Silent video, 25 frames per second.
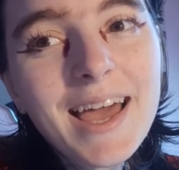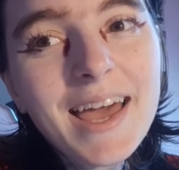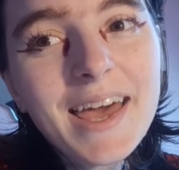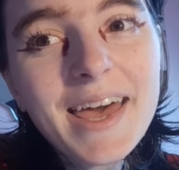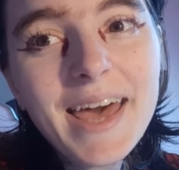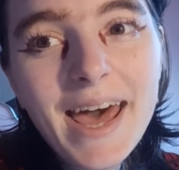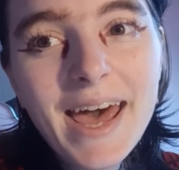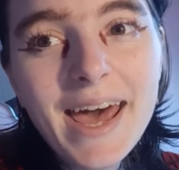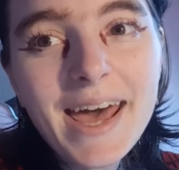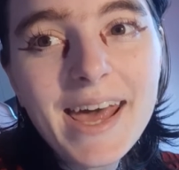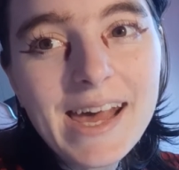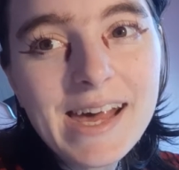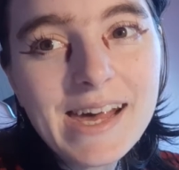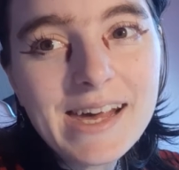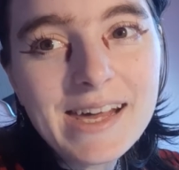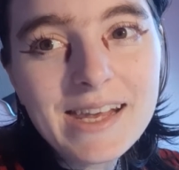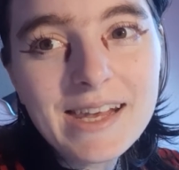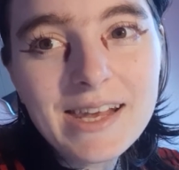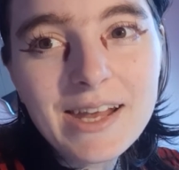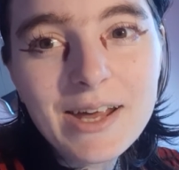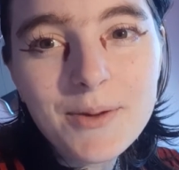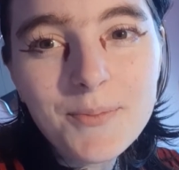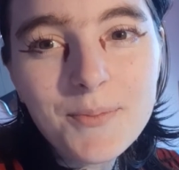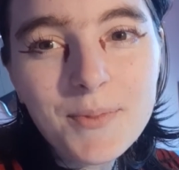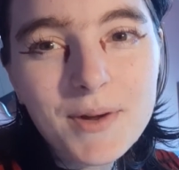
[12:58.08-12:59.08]

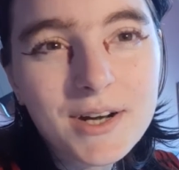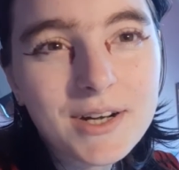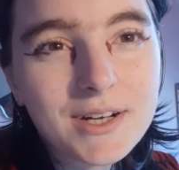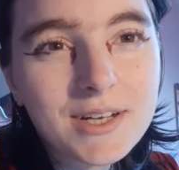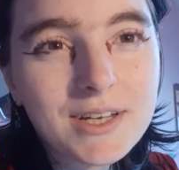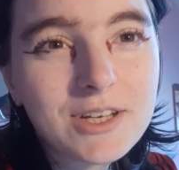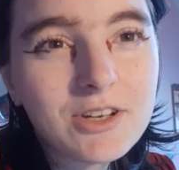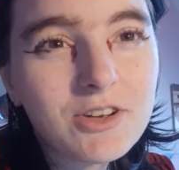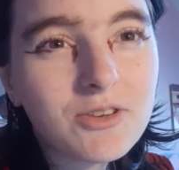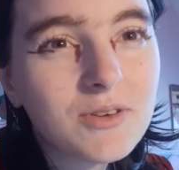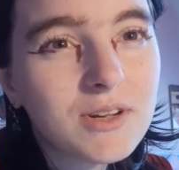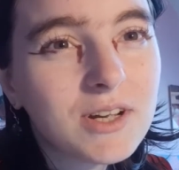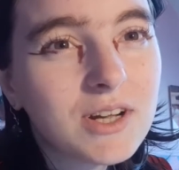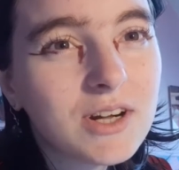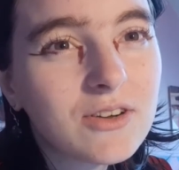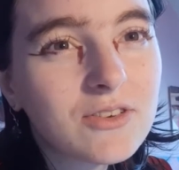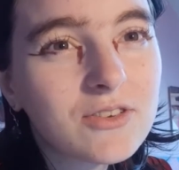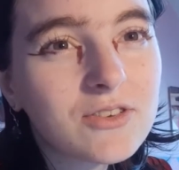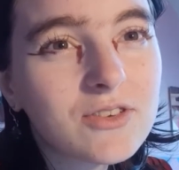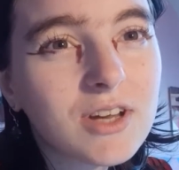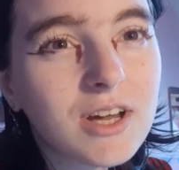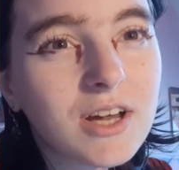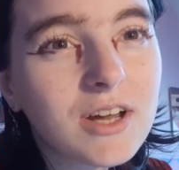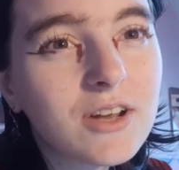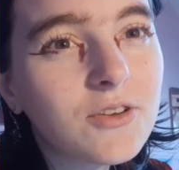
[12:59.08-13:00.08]
And apparently we
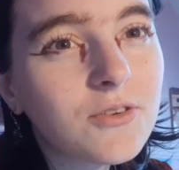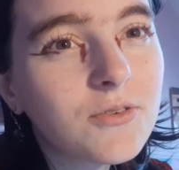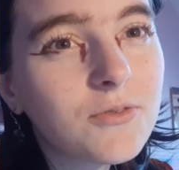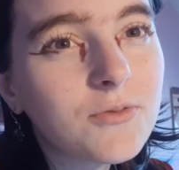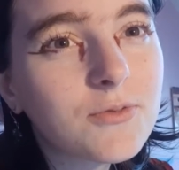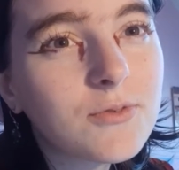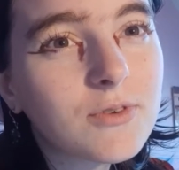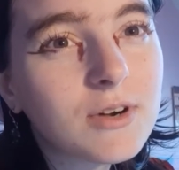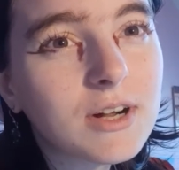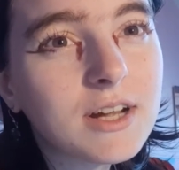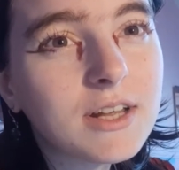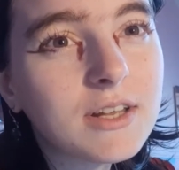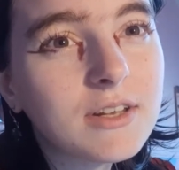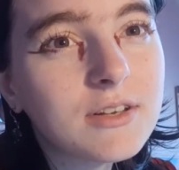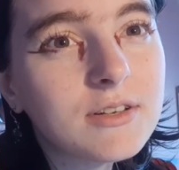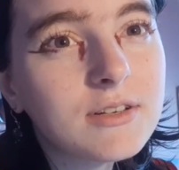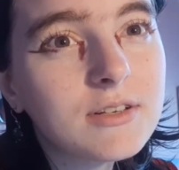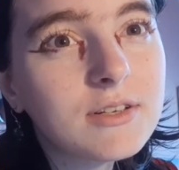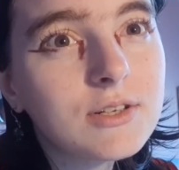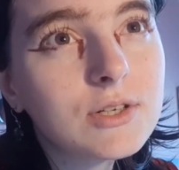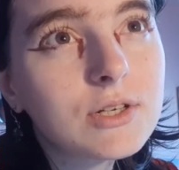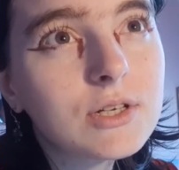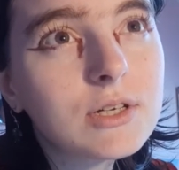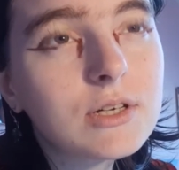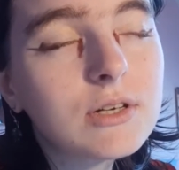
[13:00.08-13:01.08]
also had a
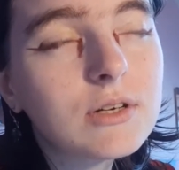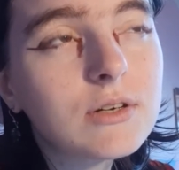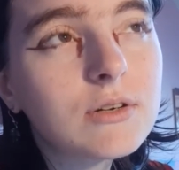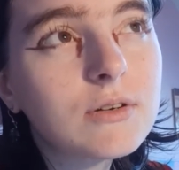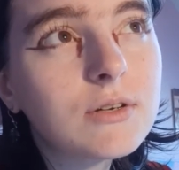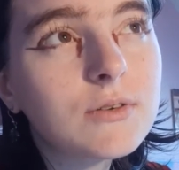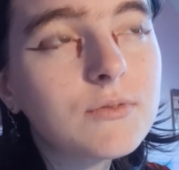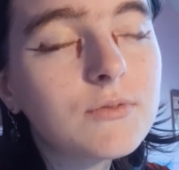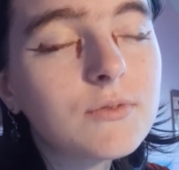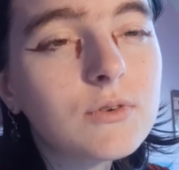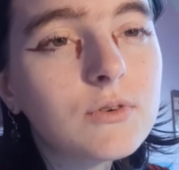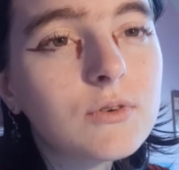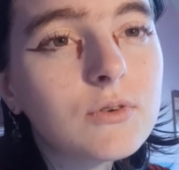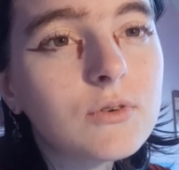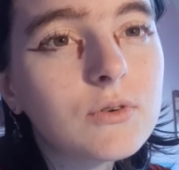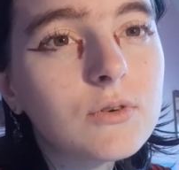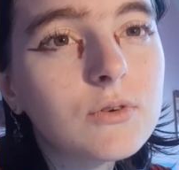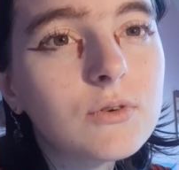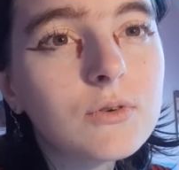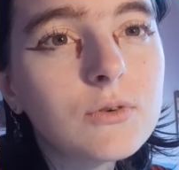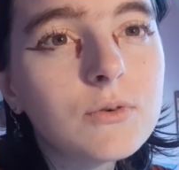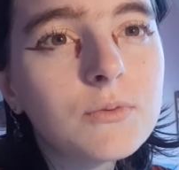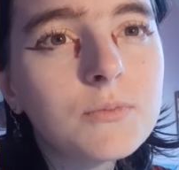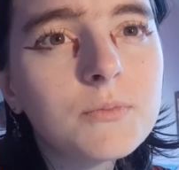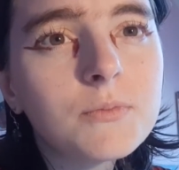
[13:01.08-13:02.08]
friend with
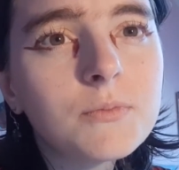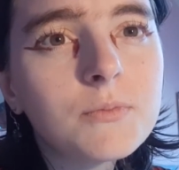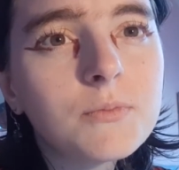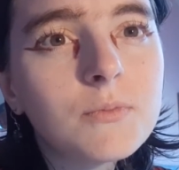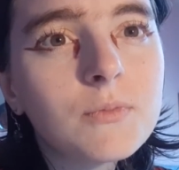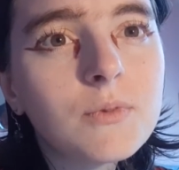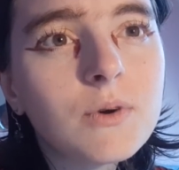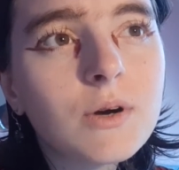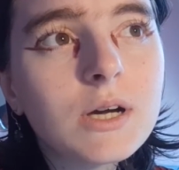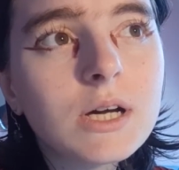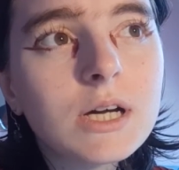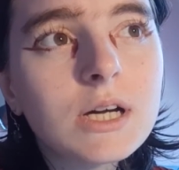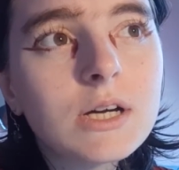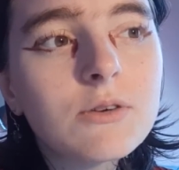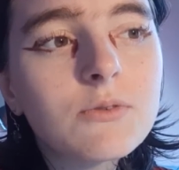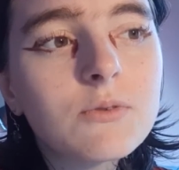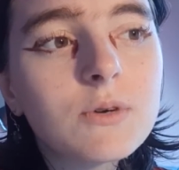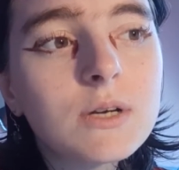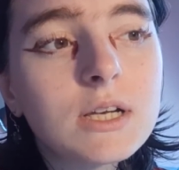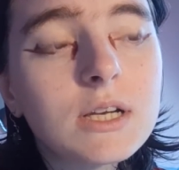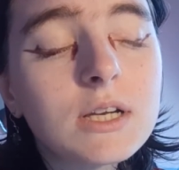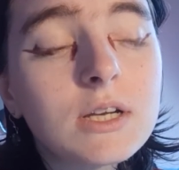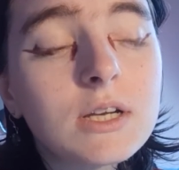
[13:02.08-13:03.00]
whom we